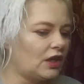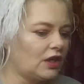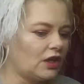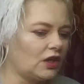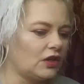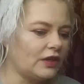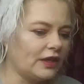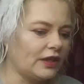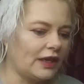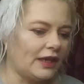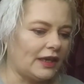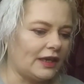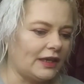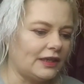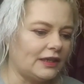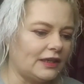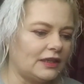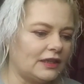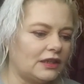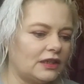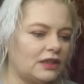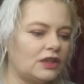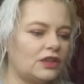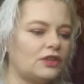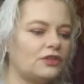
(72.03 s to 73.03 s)
Okay,
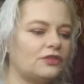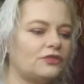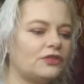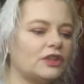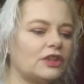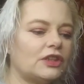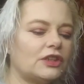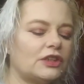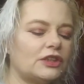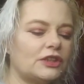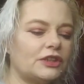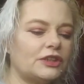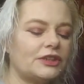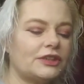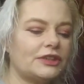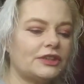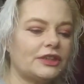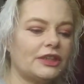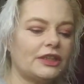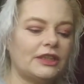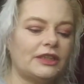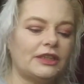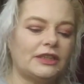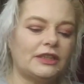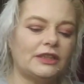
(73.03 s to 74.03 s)
first,
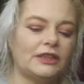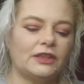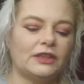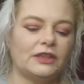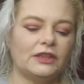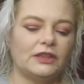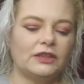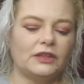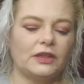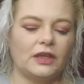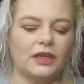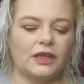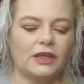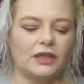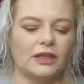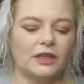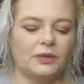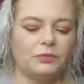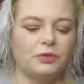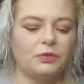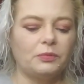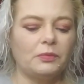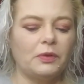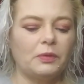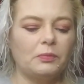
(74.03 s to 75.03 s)
um,
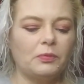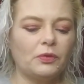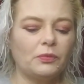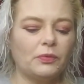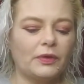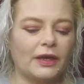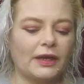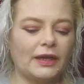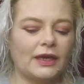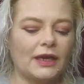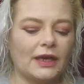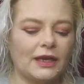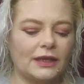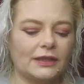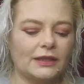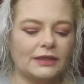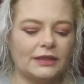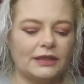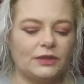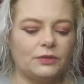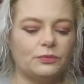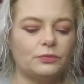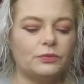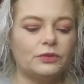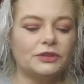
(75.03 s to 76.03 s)
you remember when I got
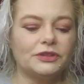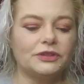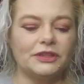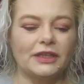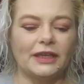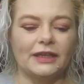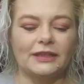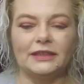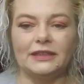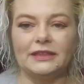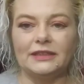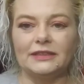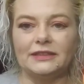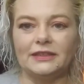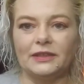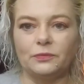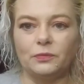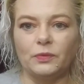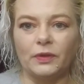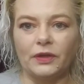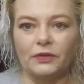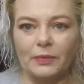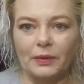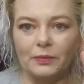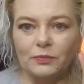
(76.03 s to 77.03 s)
the Real Techniques in
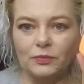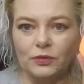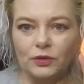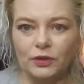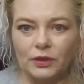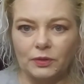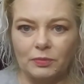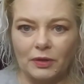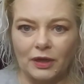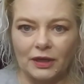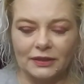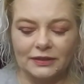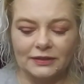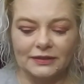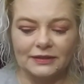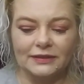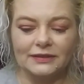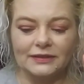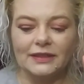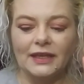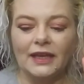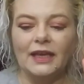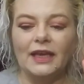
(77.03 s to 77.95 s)
one of my beauty boxes?